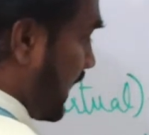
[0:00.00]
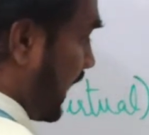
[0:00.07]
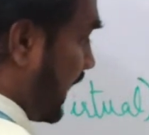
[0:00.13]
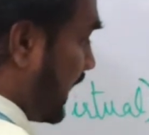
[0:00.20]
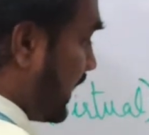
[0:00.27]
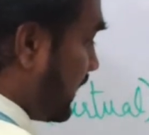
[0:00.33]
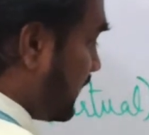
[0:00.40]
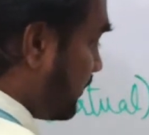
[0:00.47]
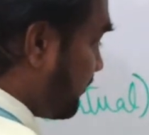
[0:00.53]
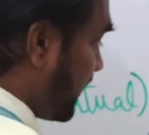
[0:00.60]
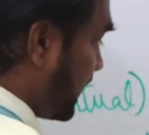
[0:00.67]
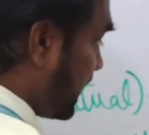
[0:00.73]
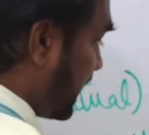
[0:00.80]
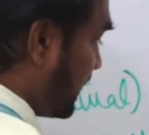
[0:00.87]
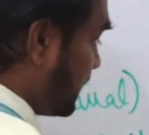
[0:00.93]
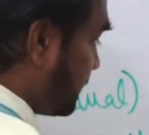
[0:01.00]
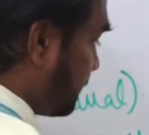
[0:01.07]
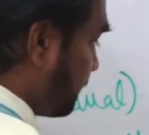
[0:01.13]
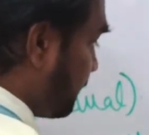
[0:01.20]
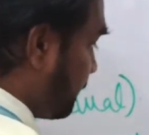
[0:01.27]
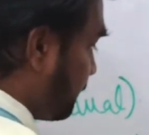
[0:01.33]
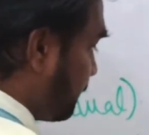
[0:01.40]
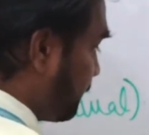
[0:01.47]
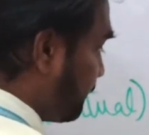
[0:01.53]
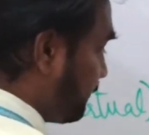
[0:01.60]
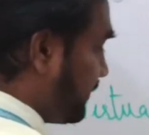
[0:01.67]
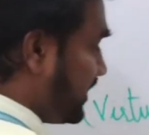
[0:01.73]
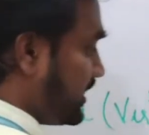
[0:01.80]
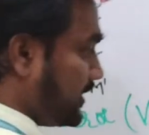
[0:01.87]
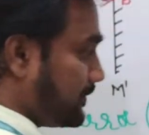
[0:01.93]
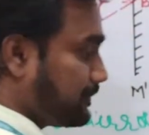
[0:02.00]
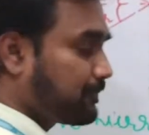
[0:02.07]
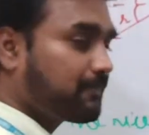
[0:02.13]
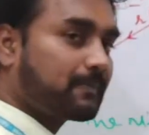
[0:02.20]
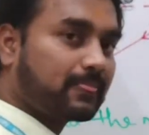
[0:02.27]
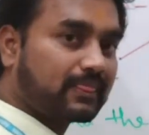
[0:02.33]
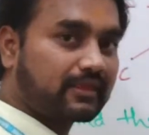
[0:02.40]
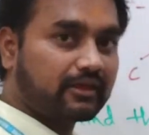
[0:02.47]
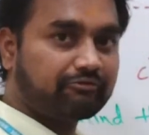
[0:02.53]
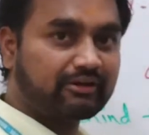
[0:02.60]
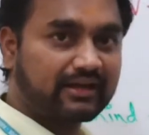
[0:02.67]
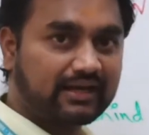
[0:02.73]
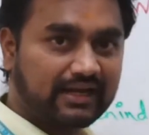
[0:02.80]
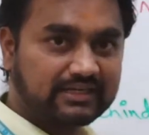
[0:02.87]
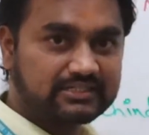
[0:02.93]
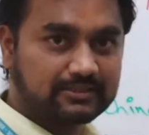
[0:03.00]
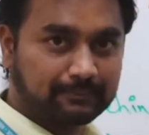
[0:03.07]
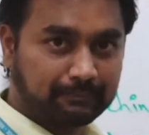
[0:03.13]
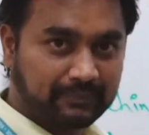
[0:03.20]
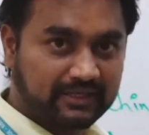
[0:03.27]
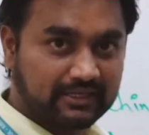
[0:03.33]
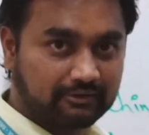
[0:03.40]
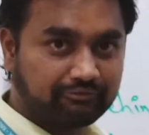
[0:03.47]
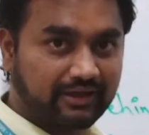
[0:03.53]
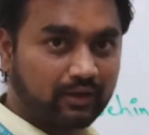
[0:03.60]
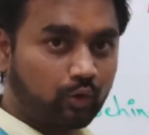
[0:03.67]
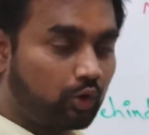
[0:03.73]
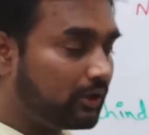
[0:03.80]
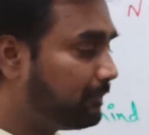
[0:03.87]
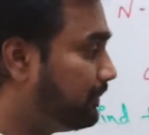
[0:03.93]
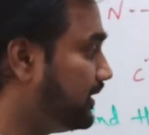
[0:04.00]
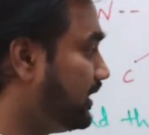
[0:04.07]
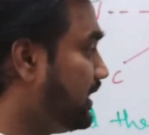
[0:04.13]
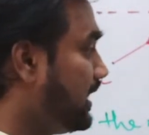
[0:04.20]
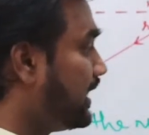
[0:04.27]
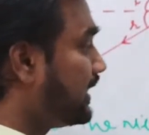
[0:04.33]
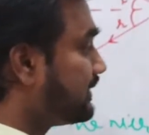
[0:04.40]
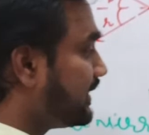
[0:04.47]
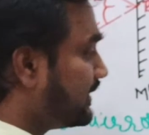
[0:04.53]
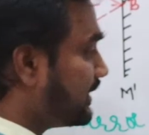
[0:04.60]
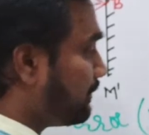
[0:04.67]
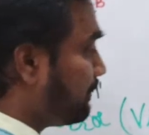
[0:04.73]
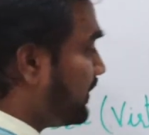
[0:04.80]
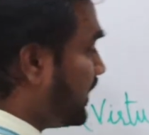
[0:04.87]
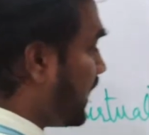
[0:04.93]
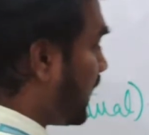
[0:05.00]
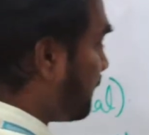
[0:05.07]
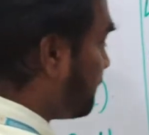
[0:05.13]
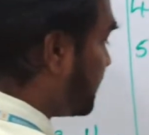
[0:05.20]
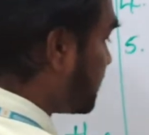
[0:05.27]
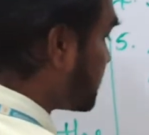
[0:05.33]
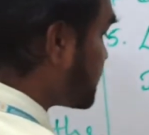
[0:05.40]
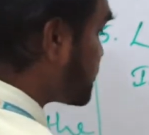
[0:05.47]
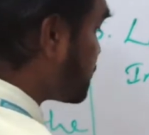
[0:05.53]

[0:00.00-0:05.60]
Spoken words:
and if I write P, if I hold P, then the P appears